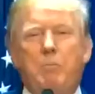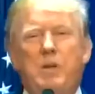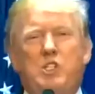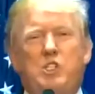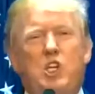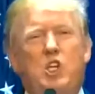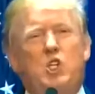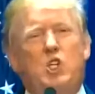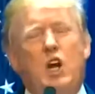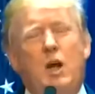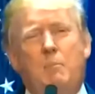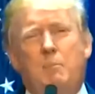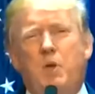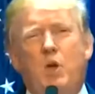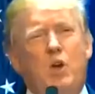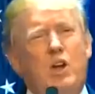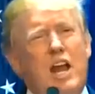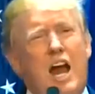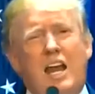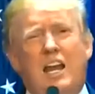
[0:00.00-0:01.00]
But Mr. Trump,
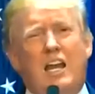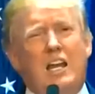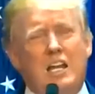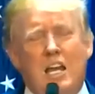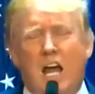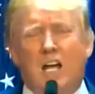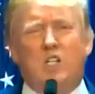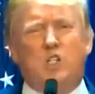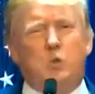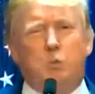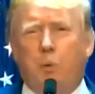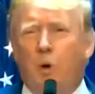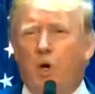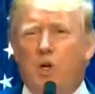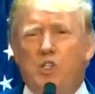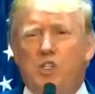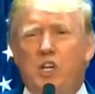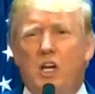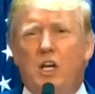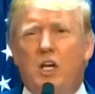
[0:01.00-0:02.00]
you're not a nice
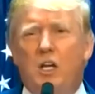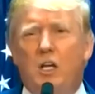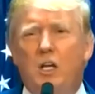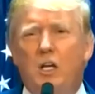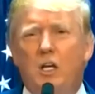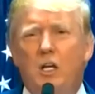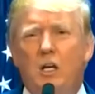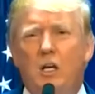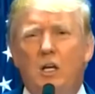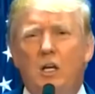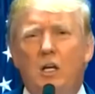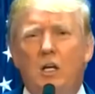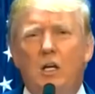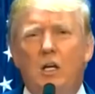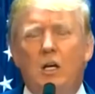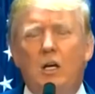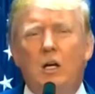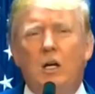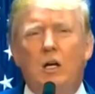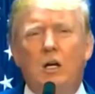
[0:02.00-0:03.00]
person. We don't
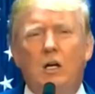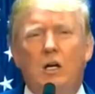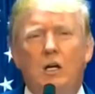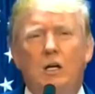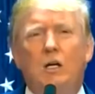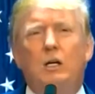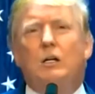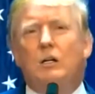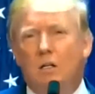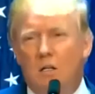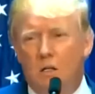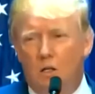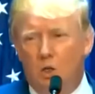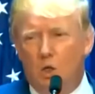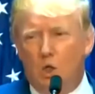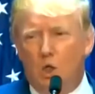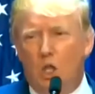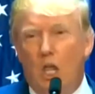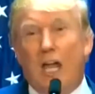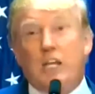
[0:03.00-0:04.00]
need nice.
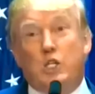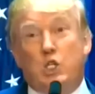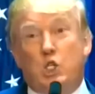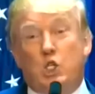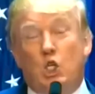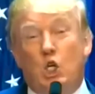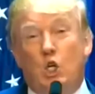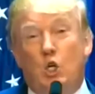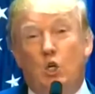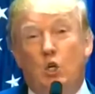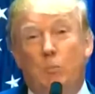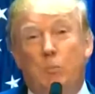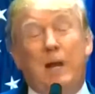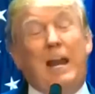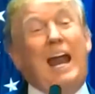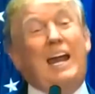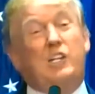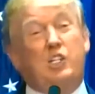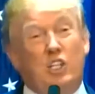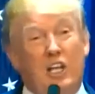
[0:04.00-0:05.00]
That's true.
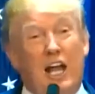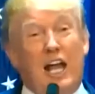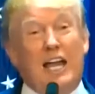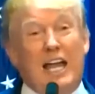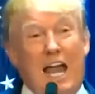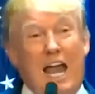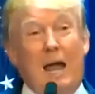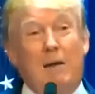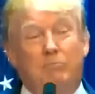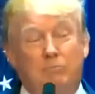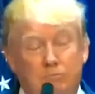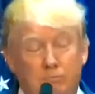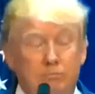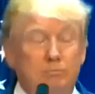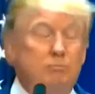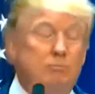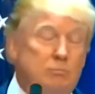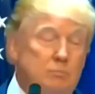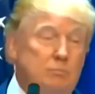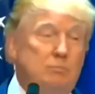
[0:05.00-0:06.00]
But actually, I am.
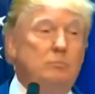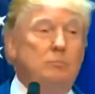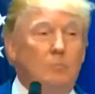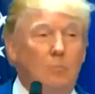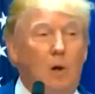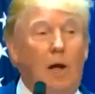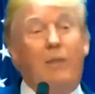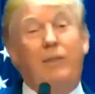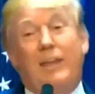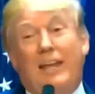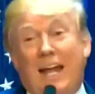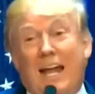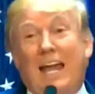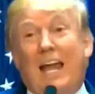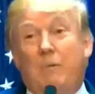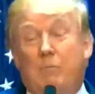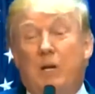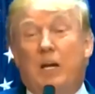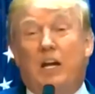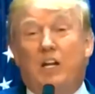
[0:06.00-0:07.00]
I think I
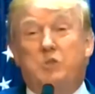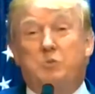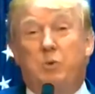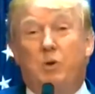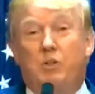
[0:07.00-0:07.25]
am a nice